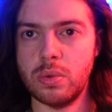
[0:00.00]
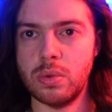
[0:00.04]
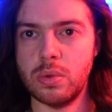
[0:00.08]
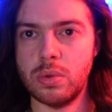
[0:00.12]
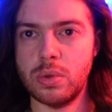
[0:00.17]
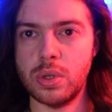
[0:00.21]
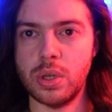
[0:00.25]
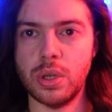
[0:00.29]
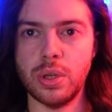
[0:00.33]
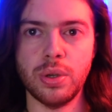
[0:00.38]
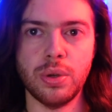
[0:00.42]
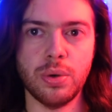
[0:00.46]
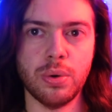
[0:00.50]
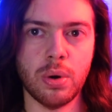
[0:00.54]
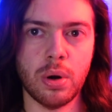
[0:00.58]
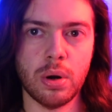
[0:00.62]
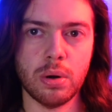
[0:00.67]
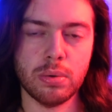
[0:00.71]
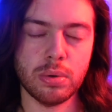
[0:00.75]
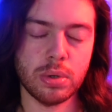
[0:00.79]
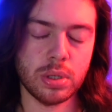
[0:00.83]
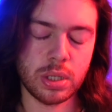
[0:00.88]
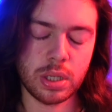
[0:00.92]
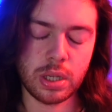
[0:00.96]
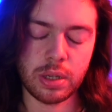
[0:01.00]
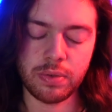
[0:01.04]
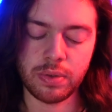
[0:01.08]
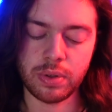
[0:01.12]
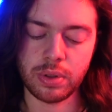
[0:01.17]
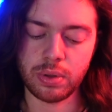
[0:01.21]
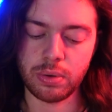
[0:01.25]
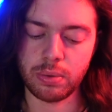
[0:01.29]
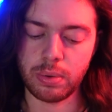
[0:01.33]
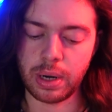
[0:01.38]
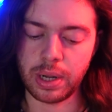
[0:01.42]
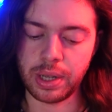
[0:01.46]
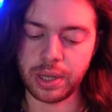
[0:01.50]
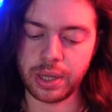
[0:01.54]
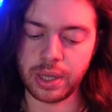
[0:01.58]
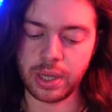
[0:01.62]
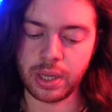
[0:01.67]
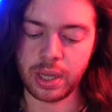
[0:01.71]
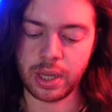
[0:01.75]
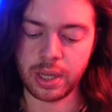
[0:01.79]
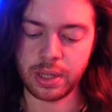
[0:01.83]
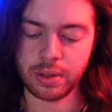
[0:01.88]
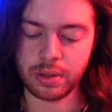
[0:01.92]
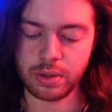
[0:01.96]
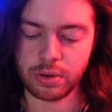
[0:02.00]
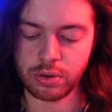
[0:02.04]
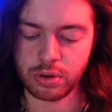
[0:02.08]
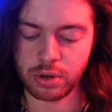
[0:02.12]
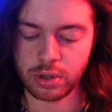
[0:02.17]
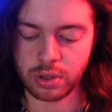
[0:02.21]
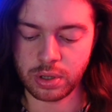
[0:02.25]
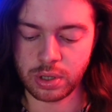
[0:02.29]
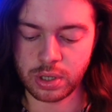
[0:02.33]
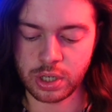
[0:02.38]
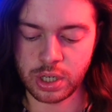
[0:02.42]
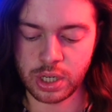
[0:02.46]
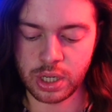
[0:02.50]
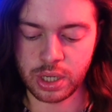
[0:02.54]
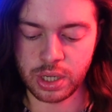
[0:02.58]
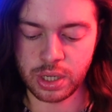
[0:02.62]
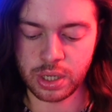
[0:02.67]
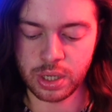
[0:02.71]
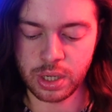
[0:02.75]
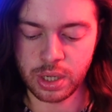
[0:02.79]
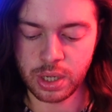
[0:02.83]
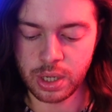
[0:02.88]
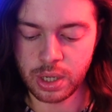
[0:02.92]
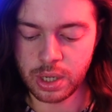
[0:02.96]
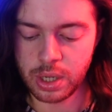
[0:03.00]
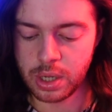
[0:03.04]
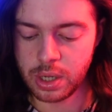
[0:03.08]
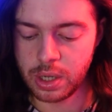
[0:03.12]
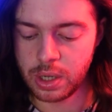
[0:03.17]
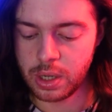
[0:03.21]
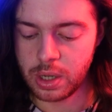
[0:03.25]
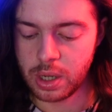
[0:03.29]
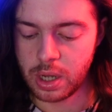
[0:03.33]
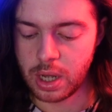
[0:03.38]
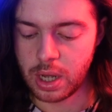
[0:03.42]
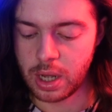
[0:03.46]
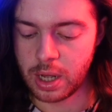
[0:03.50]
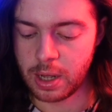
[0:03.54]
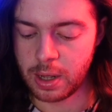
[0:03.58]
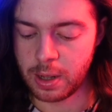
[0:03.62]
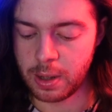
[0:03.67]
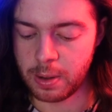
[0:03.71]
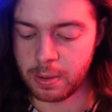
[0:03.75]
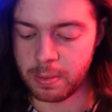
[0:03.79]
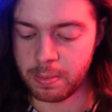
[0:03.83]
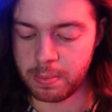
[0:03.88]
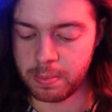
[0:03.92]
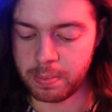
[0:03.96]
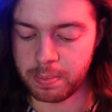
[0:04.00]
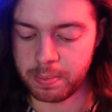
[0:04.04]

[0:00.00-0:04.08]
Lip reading: So you are receiving the Reiki and the Trilogy. So